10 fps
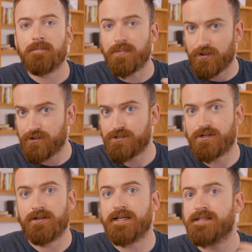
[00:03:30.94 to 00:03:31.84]

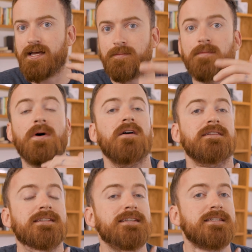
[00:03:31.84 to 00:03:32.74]
personally set up a
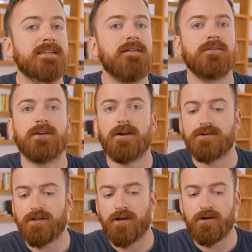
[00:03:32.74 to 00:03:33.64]
policy several
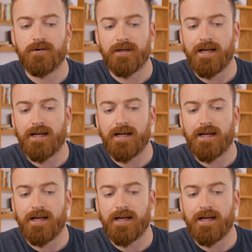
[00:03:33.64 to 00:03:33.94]
years ago.